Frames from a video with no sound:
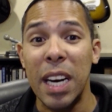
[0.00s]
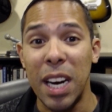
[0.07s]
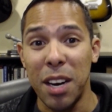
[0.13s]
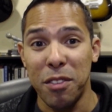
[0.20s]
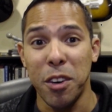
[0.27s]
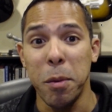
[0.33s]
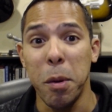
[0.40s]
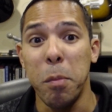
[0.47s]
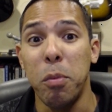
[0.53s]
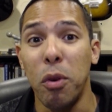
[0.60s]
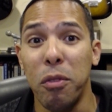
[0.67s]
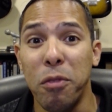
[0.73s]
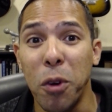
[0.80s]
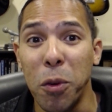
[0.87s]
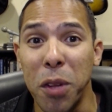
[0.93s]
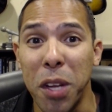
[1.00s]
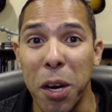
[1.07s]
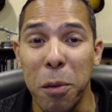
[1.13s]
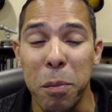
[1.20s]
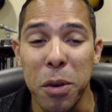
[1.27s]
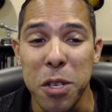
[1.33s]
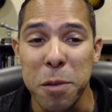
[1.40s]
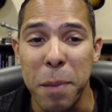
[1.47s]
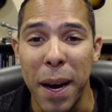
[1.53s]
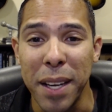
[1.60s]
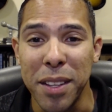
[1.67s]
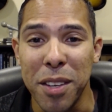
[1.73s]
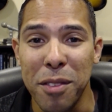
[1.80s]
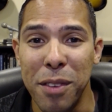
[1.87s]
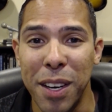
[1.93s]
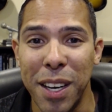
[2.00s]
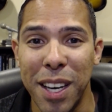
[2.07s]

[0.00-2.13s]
from a portfolio perspective.